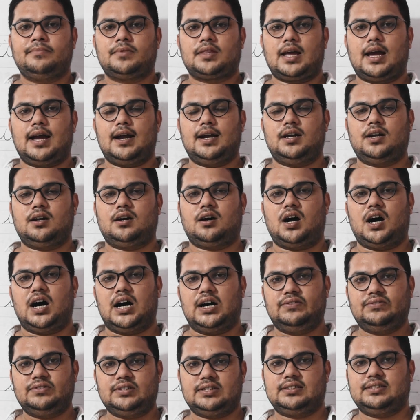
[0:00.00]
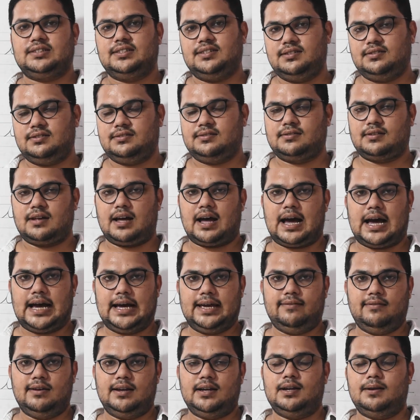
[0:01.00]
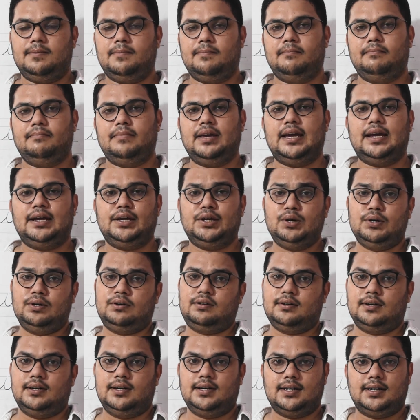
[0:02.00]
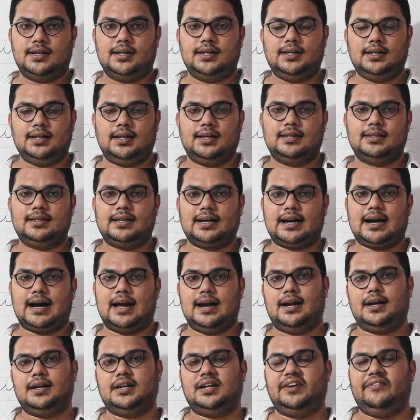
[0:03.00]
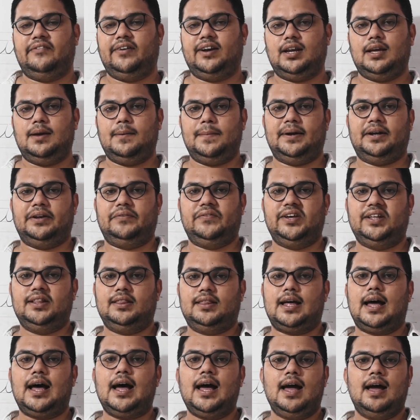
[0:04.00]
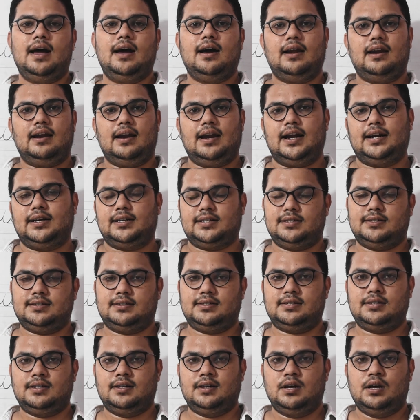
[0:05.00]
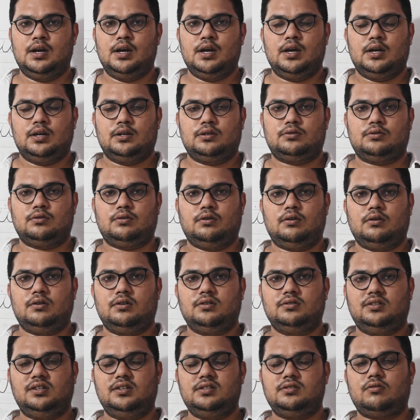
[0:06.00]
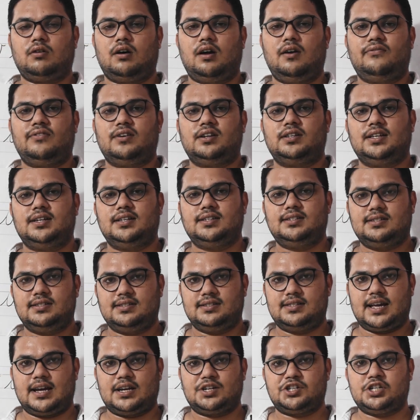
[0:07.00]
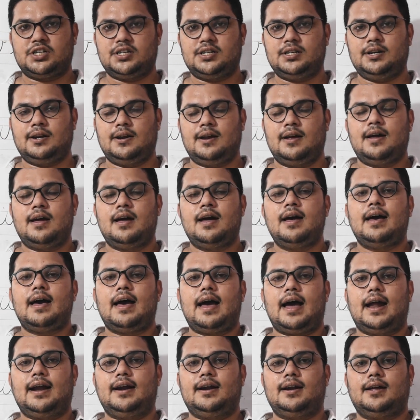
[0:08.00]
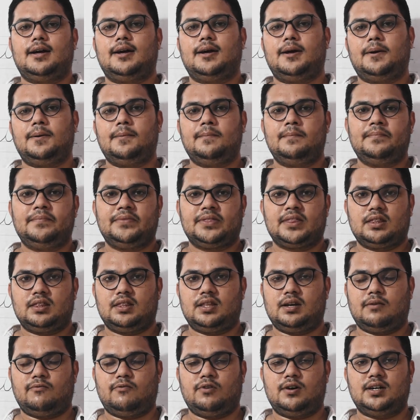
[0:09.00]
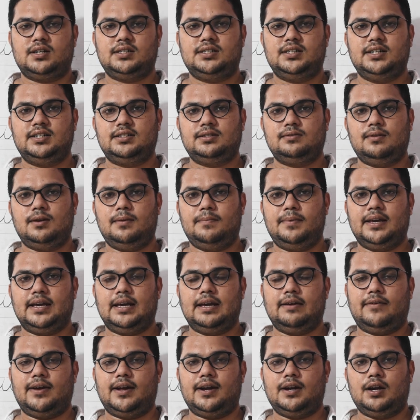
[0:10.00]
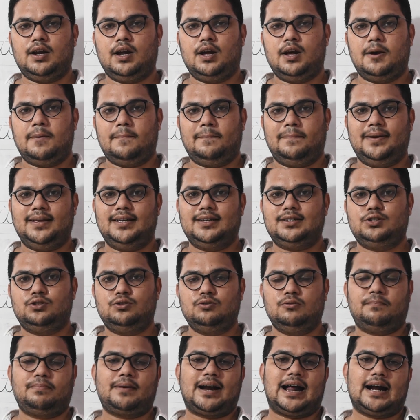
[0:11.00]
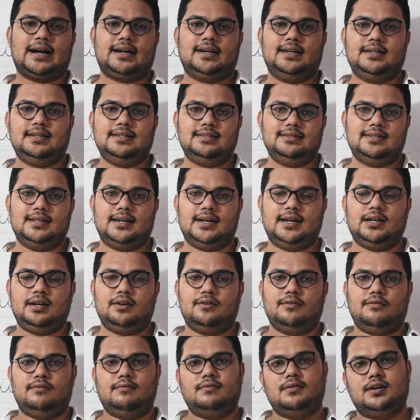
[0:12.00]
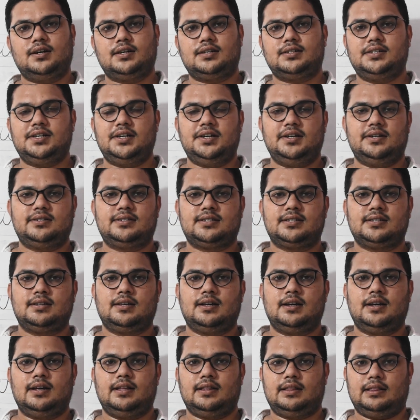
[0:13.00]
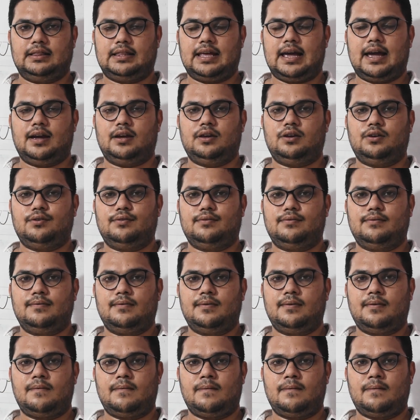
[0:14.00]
and after this I will make you to learn the connectivity between the letters. So this all for this section, and the worksheets will be given. Please do practice that worksheets. Thank you.